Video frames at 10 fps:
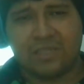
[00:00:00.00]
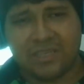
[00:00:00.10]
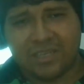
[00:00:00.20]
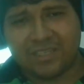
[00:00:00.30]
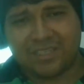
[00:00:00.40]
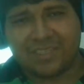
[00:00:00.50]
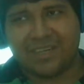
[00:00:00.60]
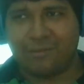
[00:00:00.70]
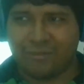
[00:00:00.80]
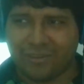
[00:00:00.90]
Yes,
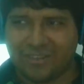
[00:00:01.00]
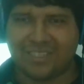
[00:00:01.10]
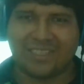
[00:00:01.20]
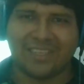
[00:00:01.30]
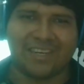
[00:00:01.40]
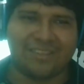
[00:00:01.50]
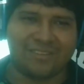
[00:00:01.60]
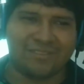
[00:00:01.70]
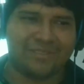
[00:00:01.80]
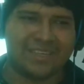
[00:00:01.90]
a worksheet. I
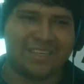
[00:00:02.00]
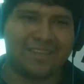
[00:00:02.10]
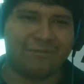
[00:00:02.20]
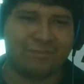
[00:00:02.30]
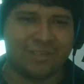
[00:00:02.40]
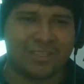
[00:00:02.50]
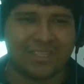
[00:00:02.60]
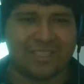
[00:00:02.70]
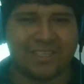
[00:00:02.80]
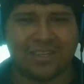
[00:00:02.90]
know that a worksheet
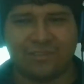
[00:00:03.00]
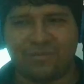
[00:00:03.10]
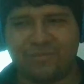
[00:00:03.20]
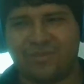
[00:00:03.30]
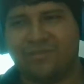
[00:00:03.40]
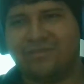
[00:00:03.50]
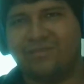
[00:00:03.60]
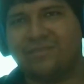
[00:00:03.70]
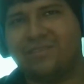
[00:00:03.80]
is a common